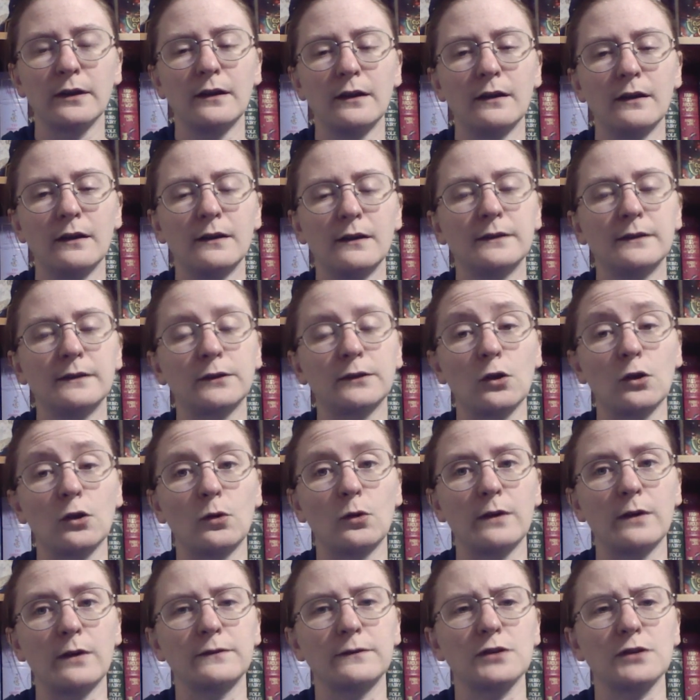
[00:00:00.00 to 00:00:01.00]
So
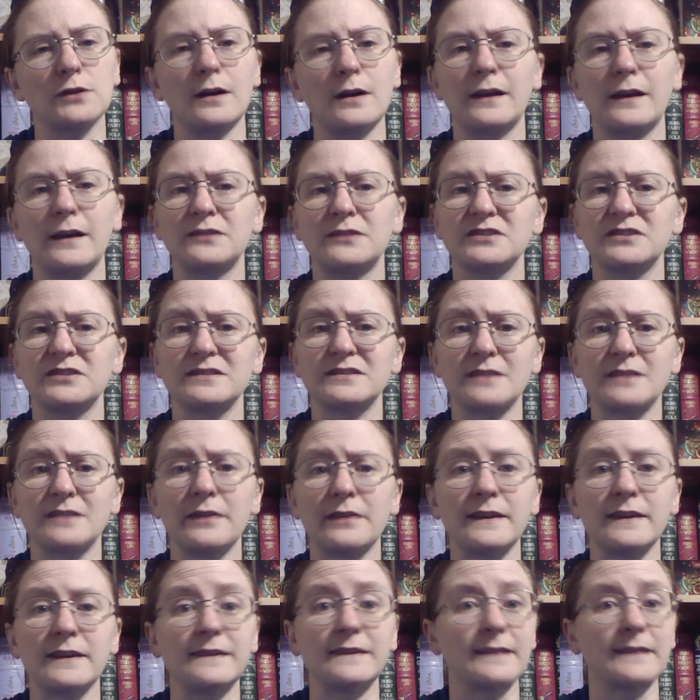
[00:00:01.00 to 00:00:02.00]
if John had just done
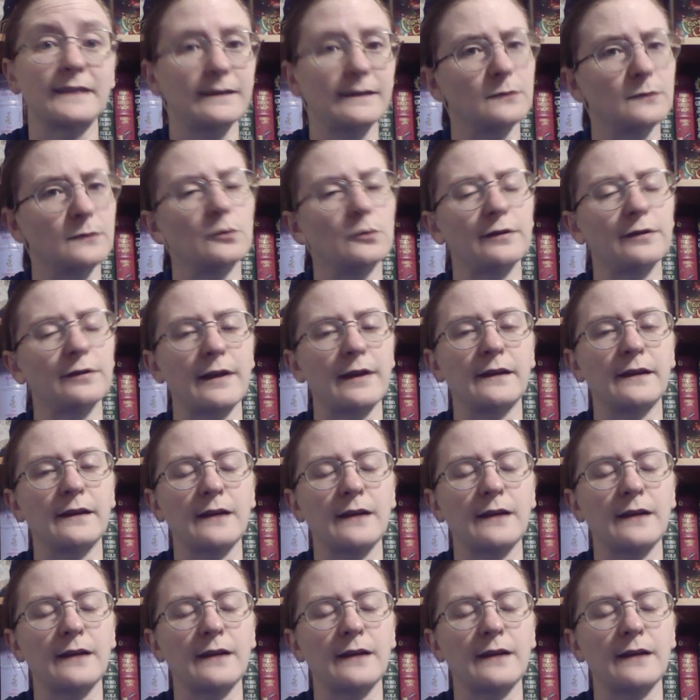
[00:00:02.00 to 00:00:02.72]
the sensible thing